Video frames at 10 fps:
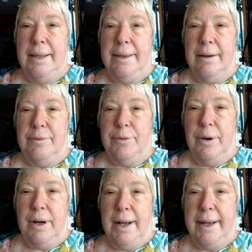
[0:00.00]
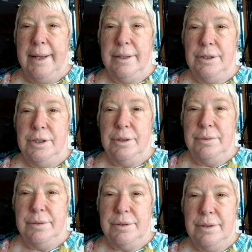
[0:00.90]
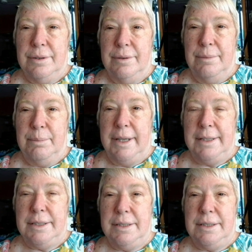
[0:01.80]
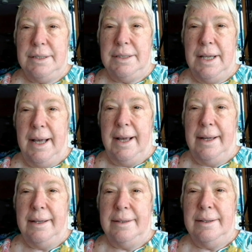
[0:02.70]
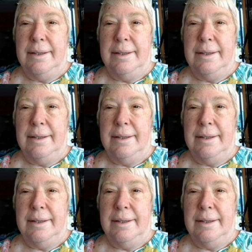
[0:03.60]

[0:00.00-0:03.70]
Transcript: Therefore, I can choose places to stay,